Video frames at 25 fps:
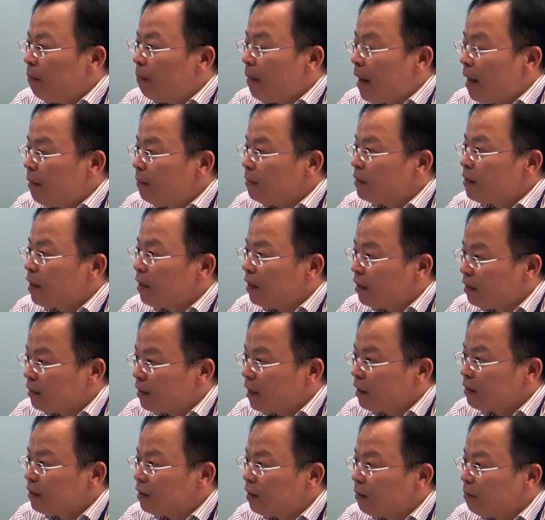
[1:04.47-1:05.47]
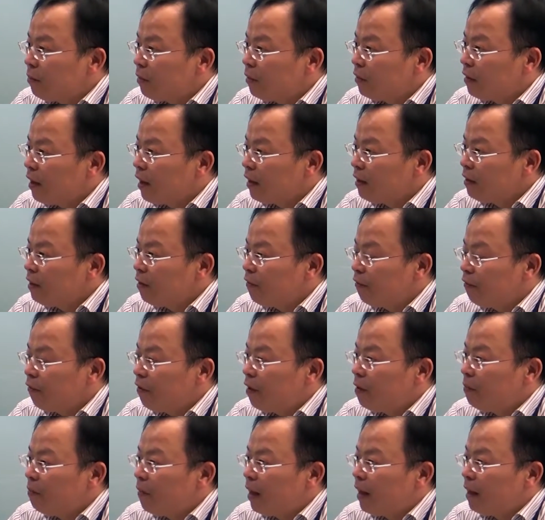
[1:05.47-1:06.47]
MEMS and the sensor product
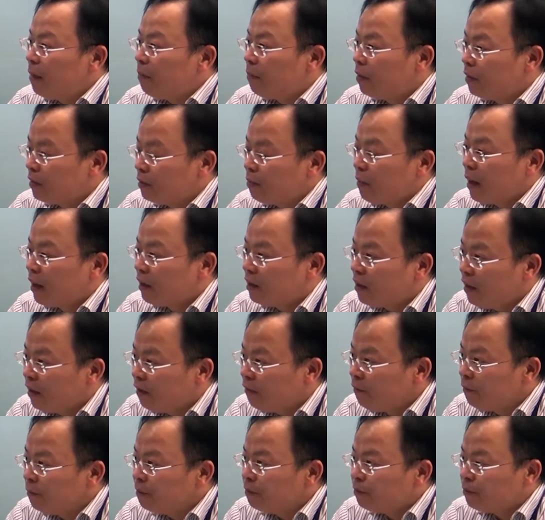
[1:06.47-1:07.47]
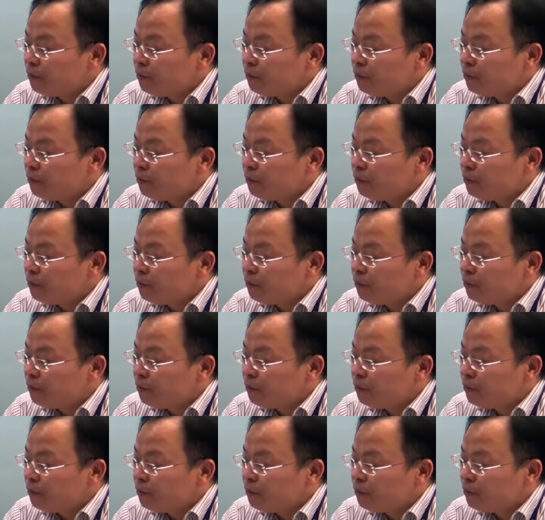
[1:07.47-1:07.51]
from my perspective.